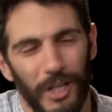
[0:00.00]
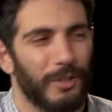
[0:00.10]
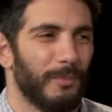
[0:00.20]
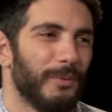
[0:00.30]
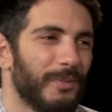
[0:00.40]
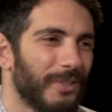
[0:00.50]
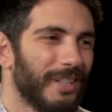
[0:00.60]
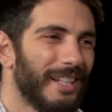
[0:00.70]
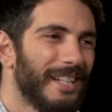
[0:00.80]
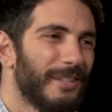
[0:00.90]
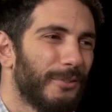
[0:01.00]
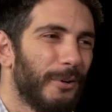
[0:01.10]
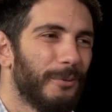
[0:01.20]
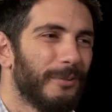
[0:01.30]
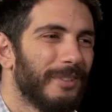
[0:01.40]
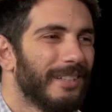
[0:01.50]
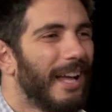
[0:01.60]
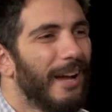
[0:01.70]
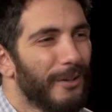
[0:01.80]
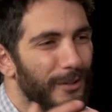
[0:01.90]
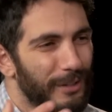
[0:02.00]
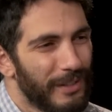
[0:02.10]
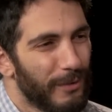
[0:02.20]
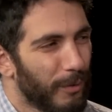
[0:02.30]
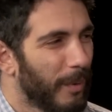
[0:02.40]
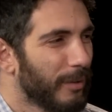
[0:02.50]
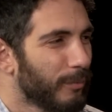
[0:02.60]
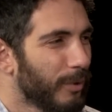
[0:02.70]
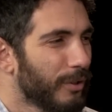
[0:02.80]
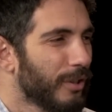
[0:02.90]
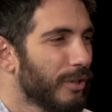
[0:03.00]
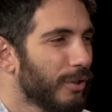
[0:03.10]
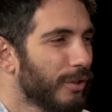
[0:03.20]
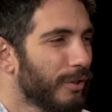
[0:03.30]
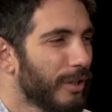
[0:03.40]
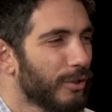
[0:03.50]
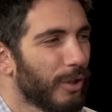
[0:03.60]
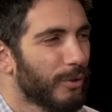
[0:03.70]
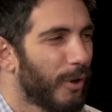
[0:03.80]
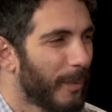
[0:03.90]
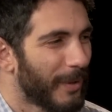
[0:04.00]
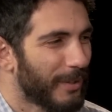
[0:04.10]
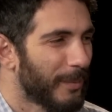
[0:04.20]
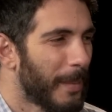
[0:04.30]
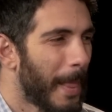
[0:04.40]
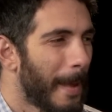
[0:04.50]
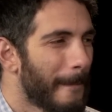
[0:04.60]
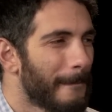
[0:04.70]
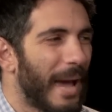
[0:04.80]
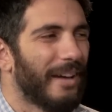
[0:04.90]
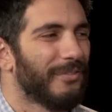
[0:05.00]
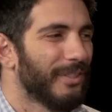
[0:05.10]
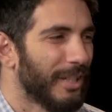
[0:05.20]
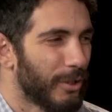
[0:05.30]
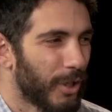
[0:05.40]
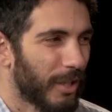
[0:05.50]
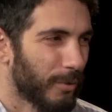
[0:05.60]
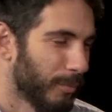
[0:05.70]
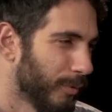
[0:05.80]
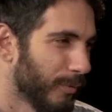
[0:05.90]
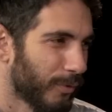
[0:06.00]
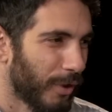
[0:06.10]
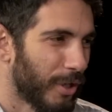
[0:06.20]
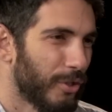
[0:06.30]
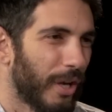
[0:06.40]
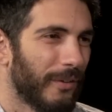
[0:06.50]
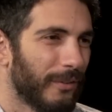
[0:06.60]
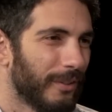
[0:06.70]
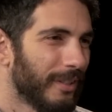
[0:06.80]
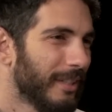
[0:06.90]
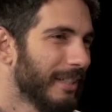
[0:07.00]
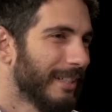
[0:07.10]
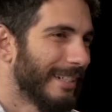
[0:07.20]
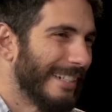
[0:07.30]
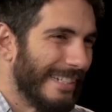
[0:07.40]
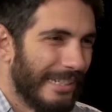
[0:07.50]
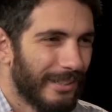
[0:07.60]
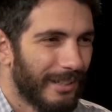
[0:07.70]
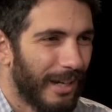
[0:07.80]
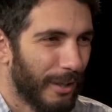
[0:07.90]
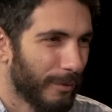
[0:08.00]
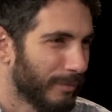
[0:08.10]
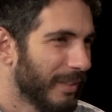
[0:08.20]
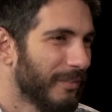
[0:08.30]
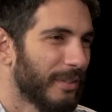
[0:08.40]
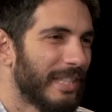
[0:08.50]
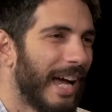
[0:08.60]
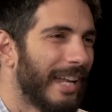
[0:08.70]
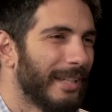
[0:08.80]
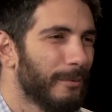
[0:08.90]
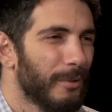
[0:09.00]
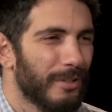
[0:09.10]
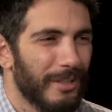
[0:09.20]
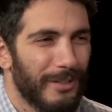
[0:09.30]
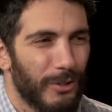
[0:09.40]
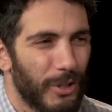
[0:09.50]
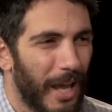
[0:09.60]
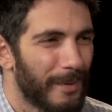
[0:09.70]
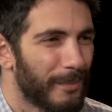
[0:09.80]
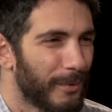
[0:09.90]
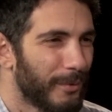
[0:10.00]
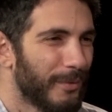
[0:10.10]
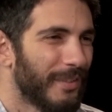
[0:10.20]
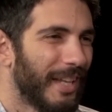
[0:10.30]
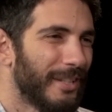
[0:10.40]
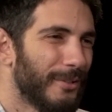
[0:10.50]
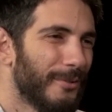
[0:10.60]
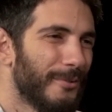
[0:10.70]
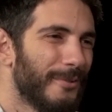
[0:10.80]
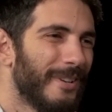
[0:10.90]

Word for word: Jets moves. Mm. So I'm gonna leave you about let's let's let's start talking about some baffling Jets moves in general. I'm gonna I'm gonna leave it, Donnie. What's a jet move that you?